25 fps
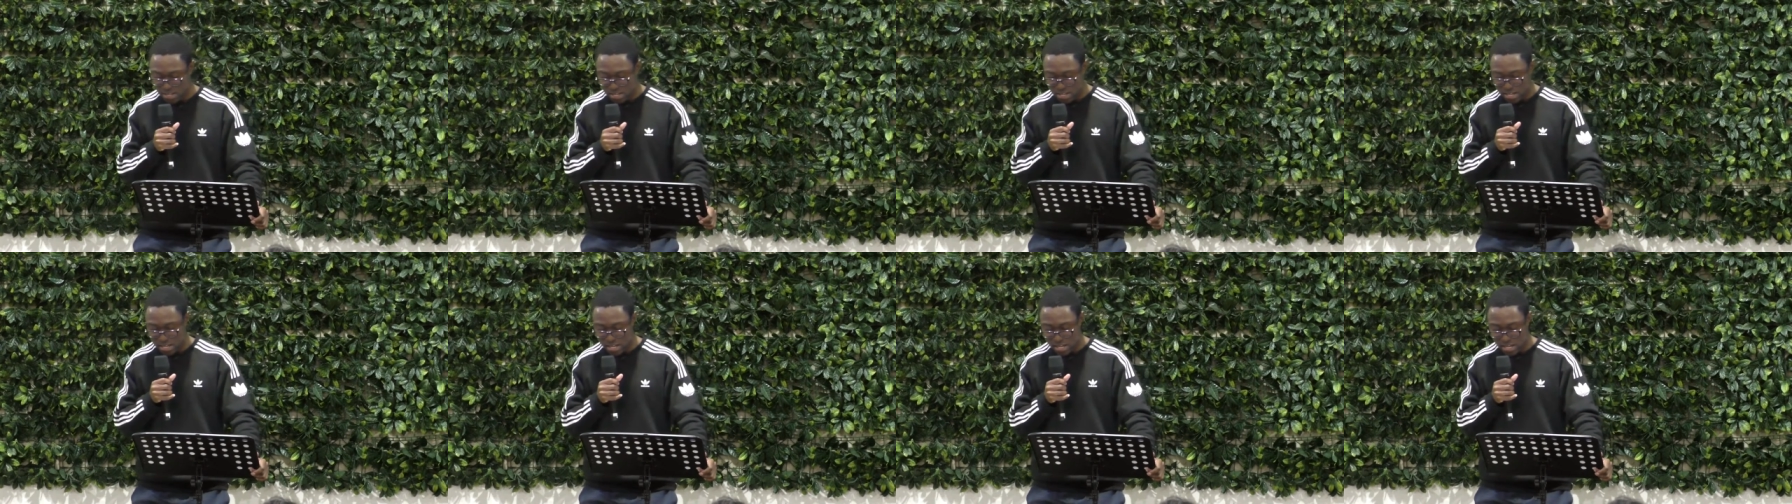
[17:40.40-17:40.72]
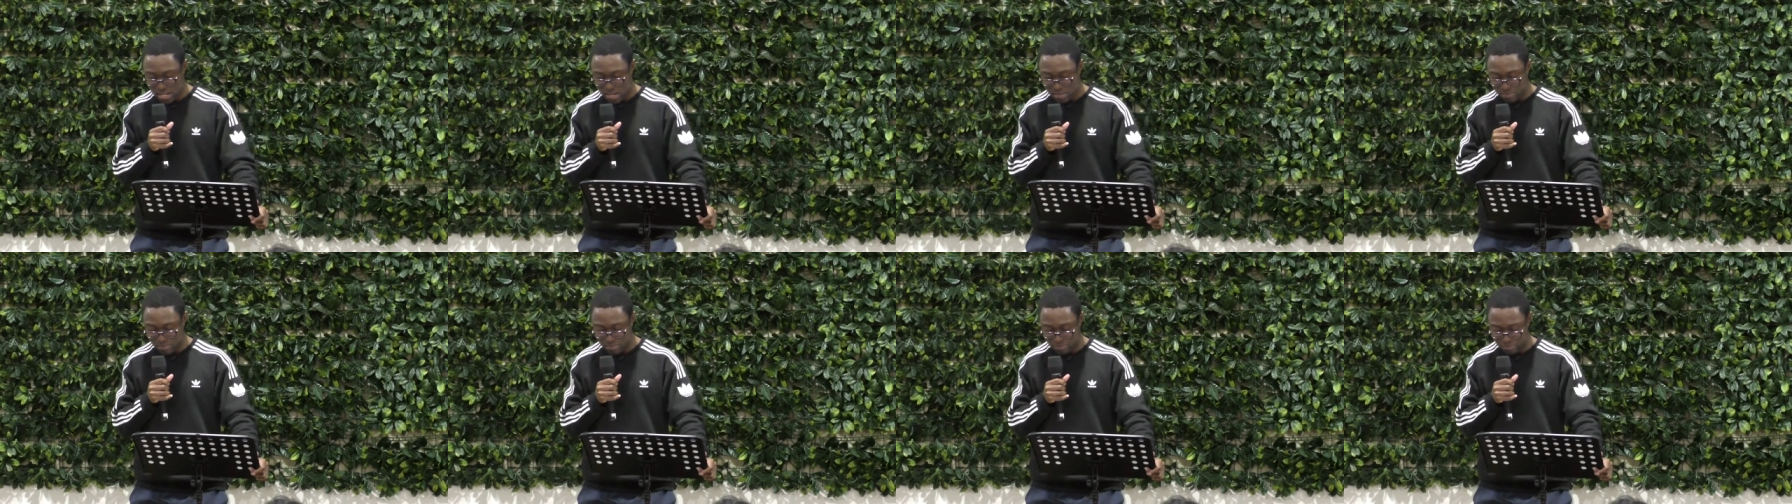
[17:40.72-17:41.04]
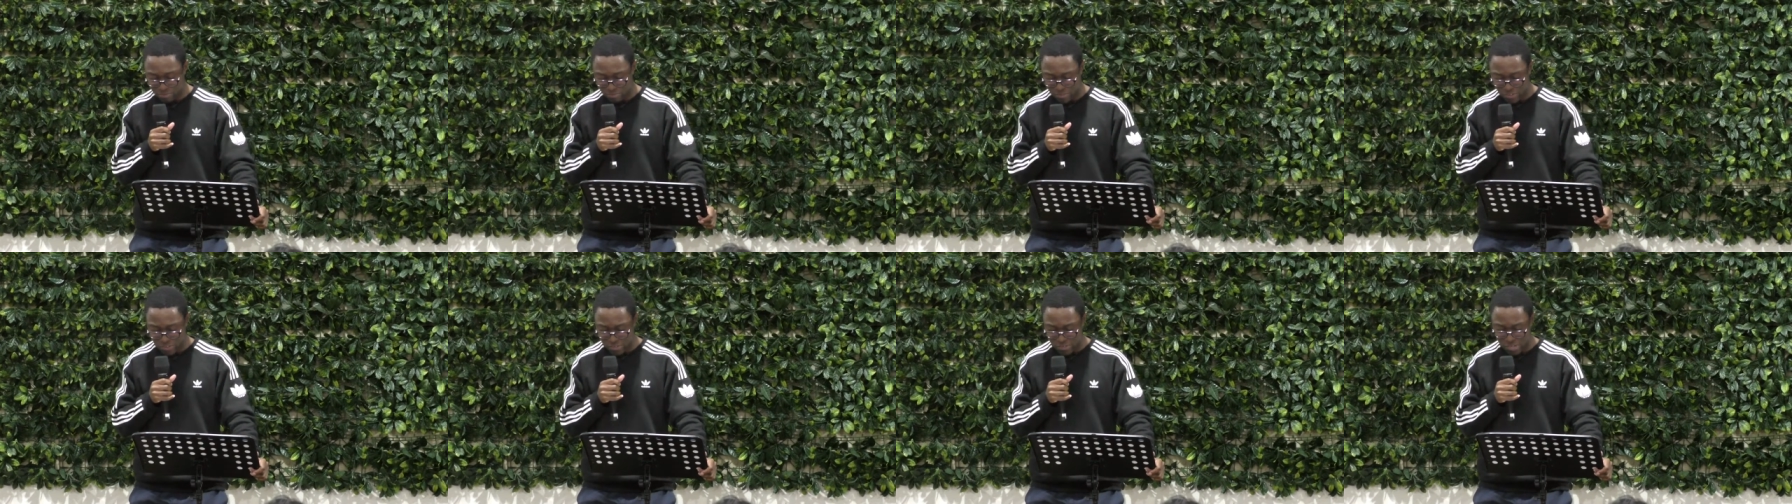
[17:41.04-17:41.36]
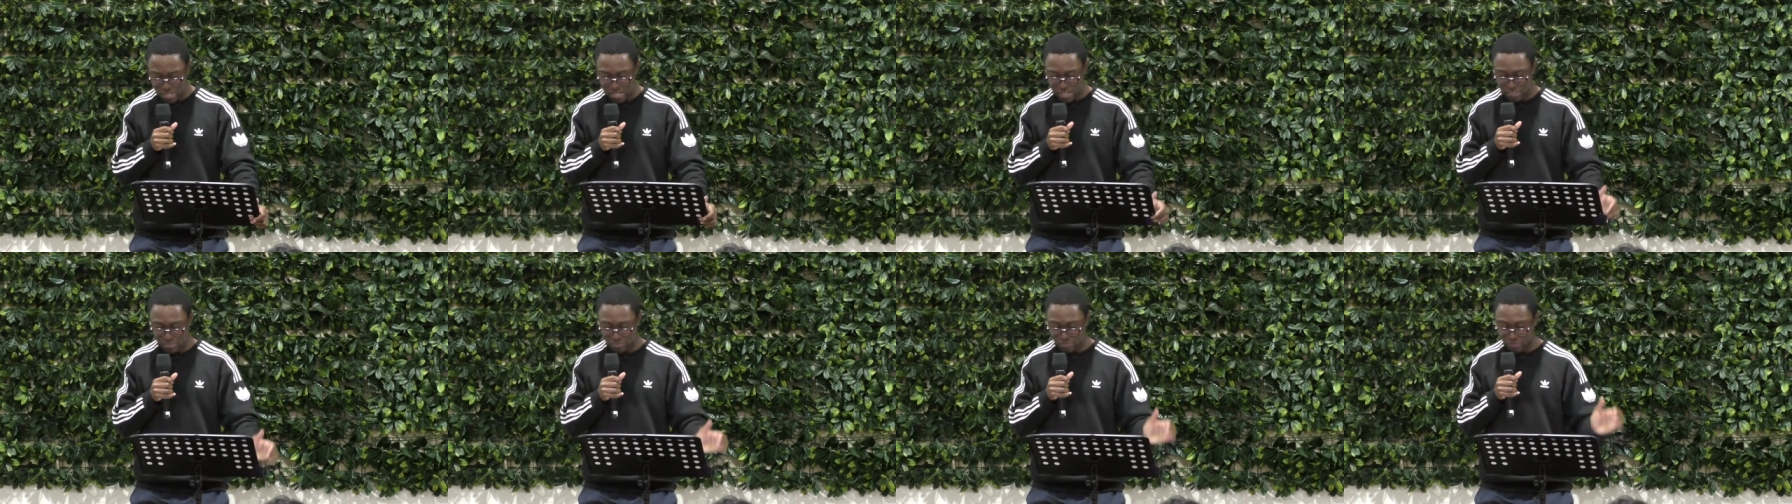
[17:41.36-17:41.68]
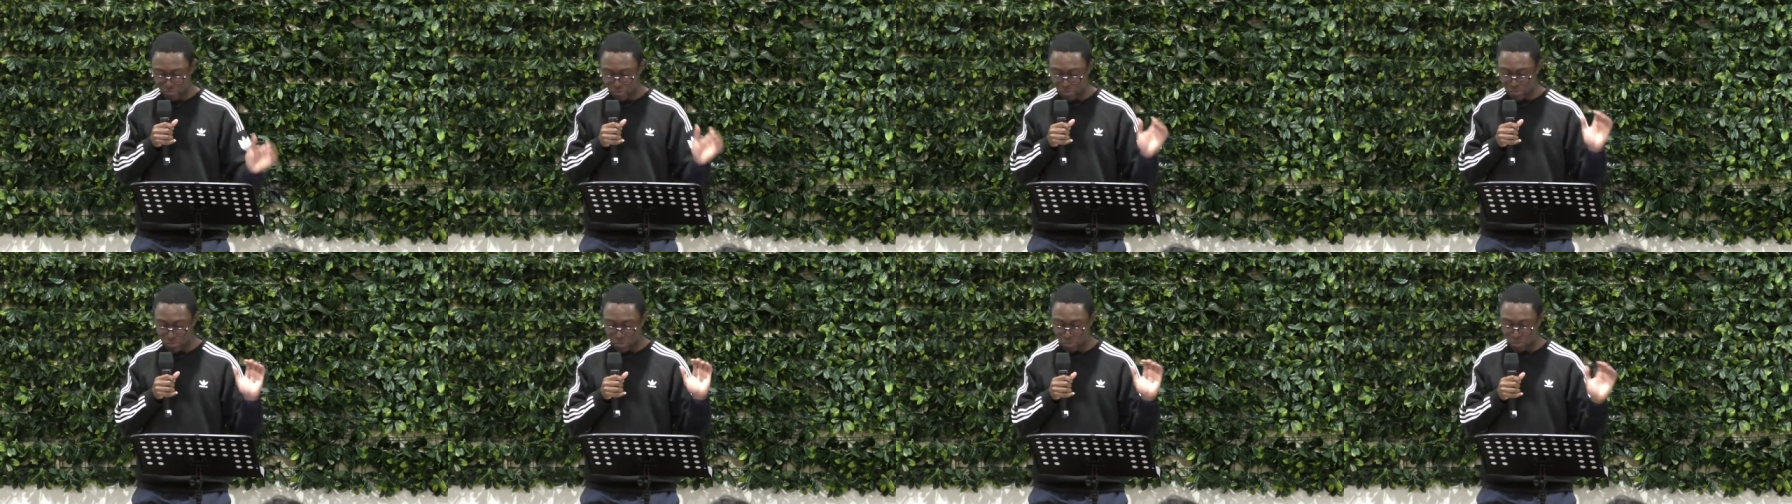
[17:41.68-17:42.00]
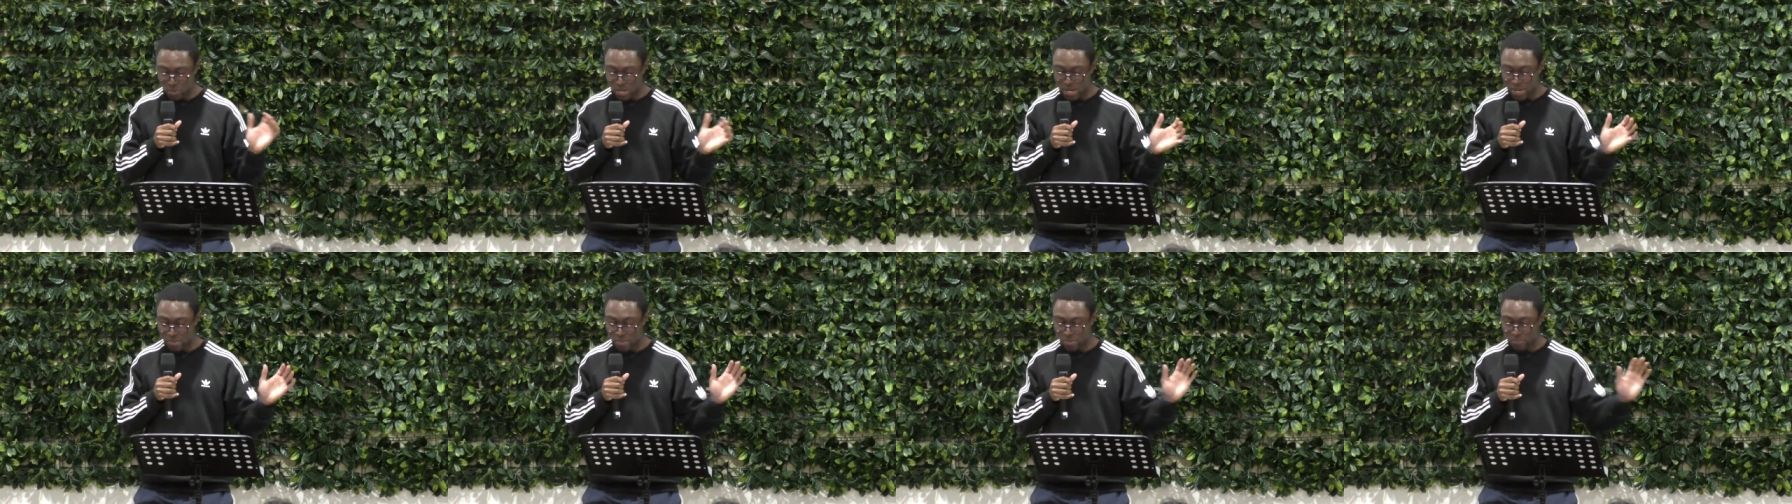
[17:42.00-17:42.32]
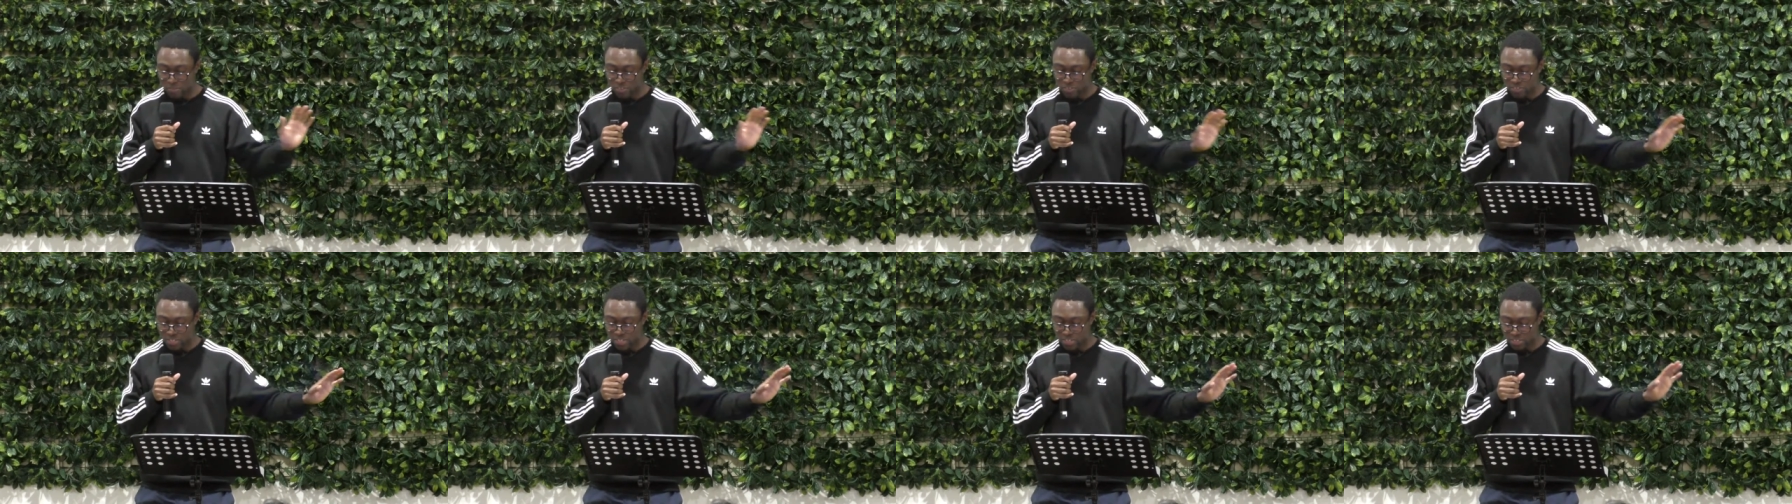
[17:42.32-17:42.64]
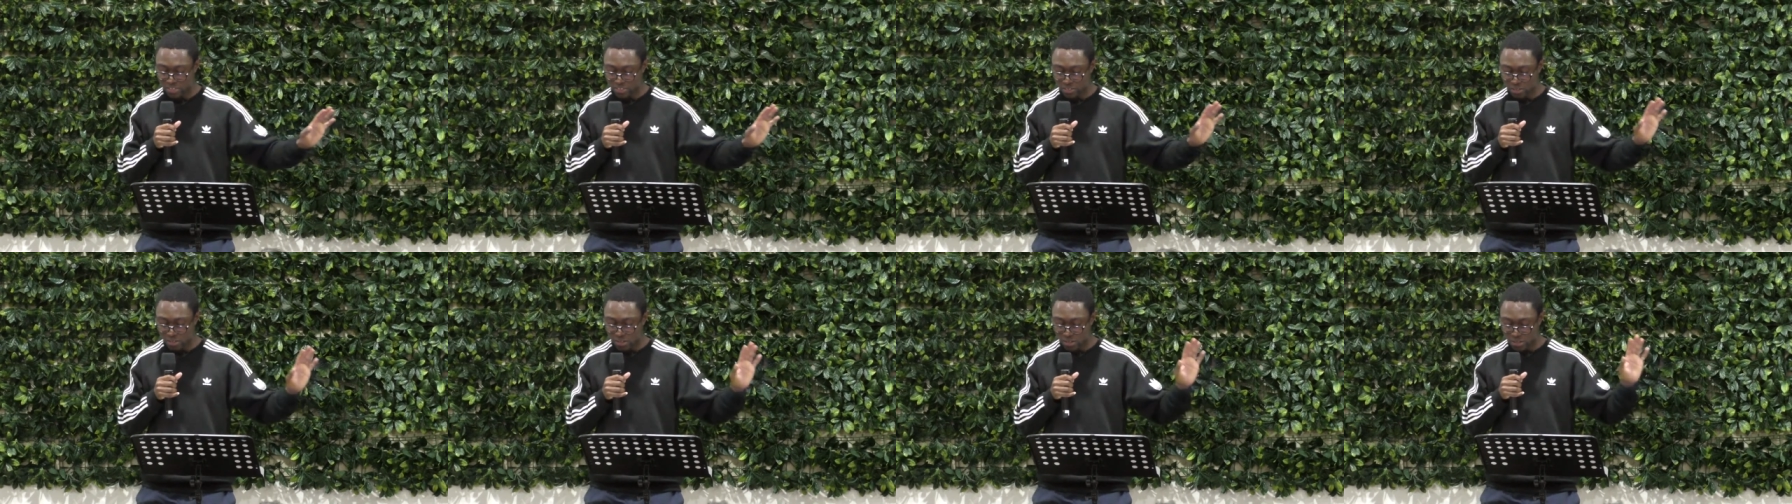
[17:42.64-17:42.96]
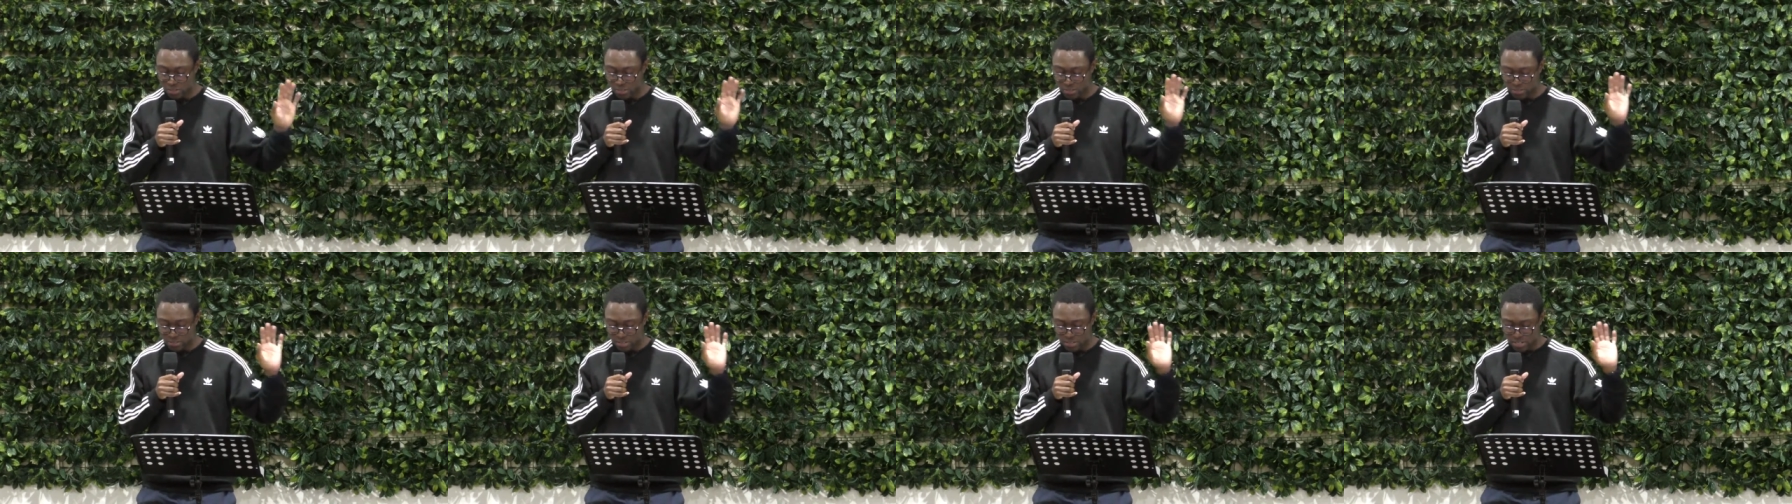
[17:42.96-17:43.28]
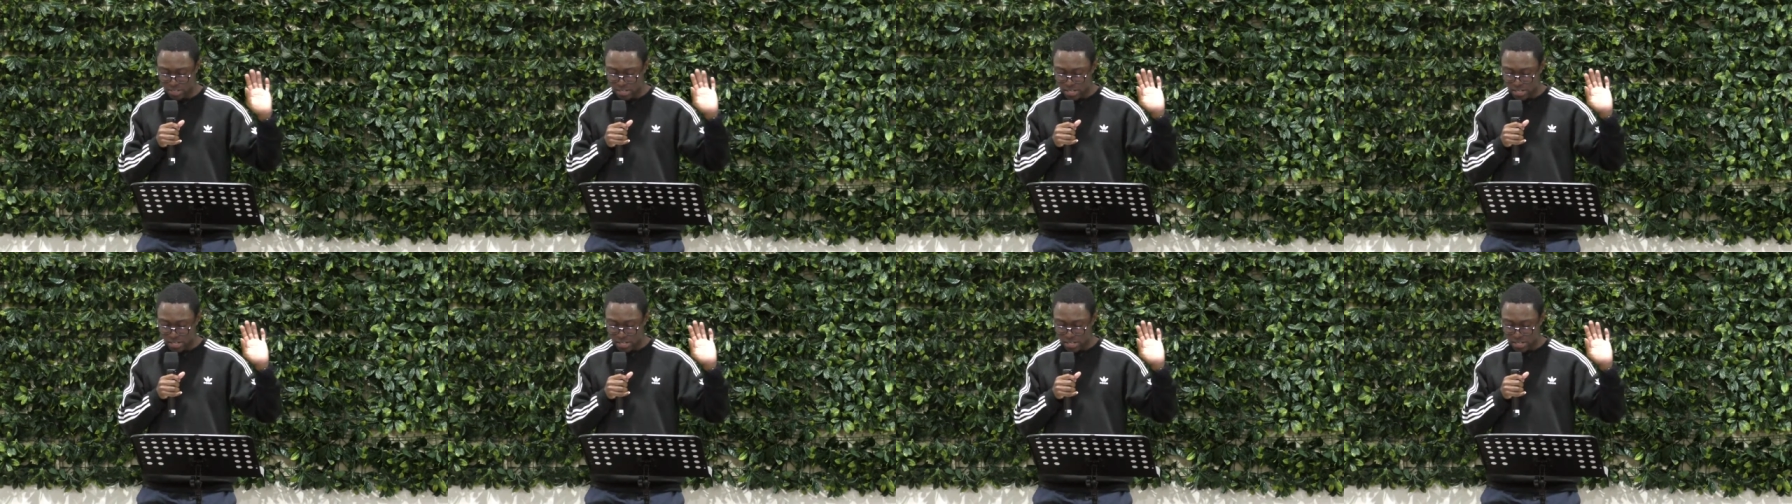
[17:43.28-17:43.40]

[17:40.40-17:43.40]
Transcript: um, uh, from the way we've rejected God,